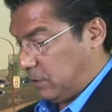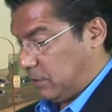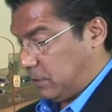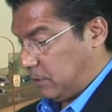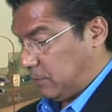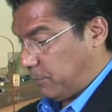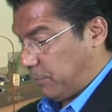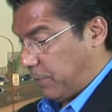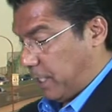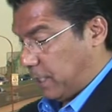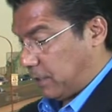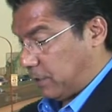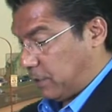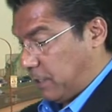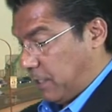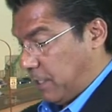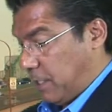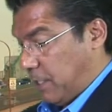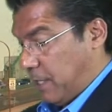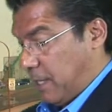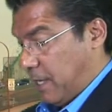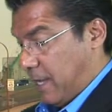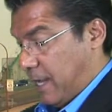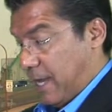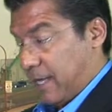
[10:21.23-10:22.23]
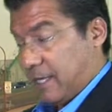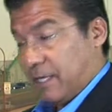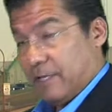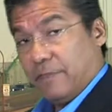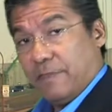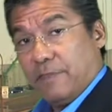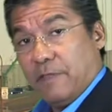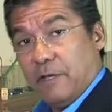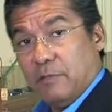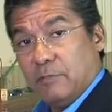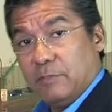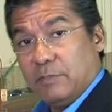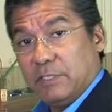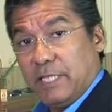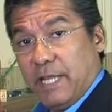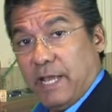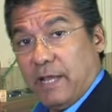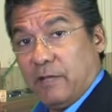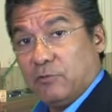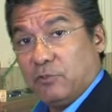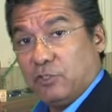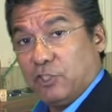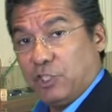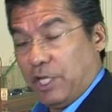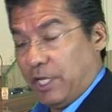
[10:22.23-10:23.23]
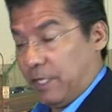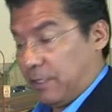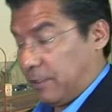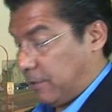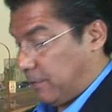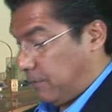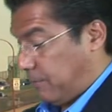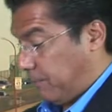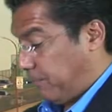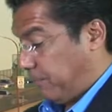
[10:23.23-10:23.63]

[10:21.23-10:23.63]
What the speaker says: dispatched had a thumbs down check.